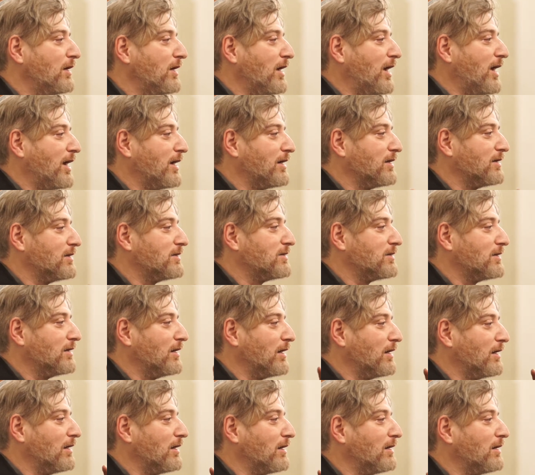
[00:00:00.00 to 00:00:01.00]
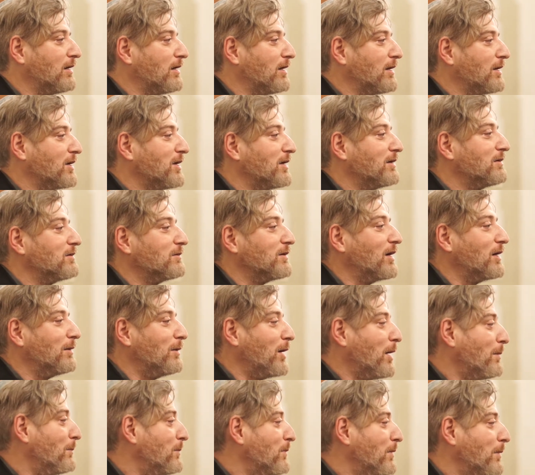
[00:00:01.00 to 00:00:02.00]
and
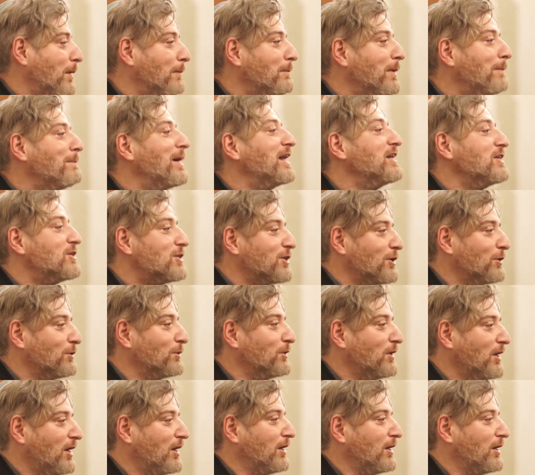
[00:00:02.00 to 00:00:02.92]
a memento